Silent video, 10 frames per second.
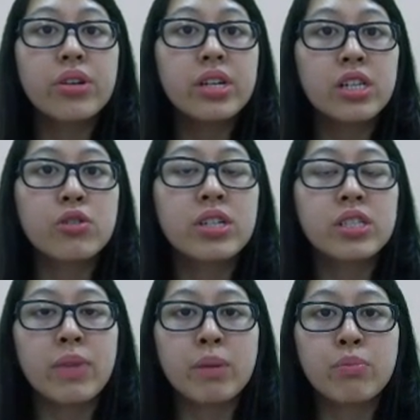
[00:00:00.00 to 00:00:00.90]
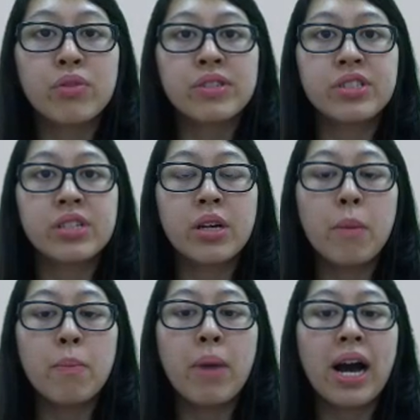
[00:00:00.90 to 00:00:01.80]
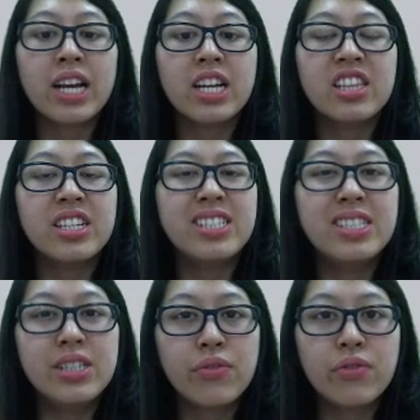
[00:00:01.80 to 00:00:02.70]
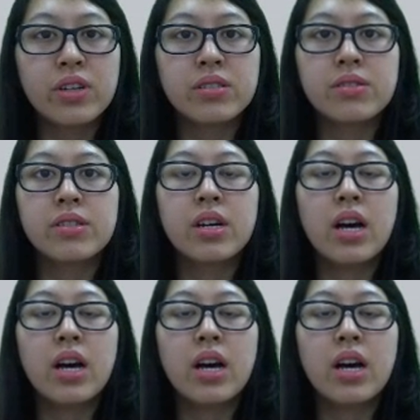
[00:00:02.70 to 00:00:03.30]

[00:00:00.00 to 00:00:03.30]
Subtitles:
increase my provision by the different